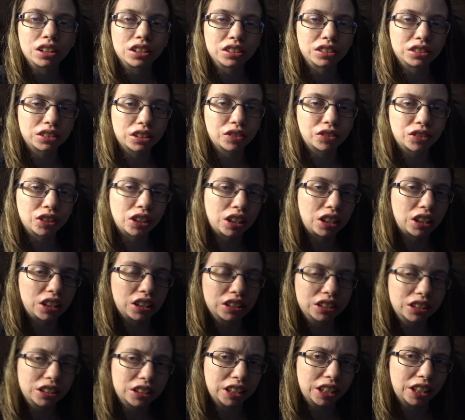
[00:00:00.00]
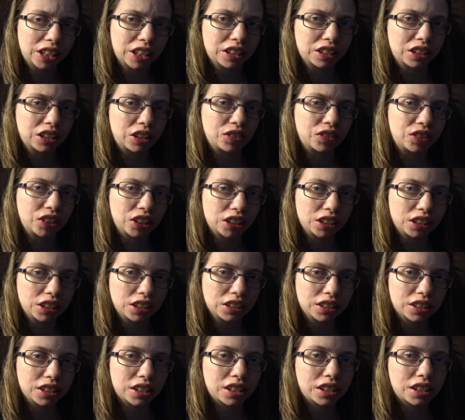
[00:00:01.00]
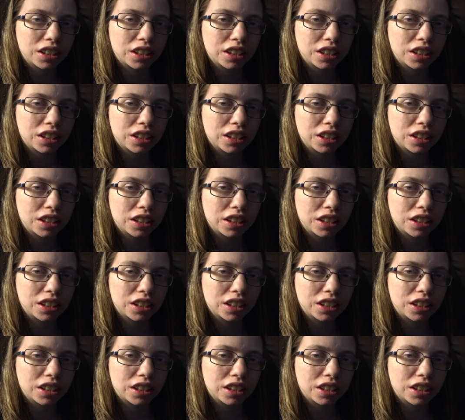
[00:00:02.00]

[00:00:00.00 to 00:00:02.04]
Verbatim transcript: it's up to us to get them to eat.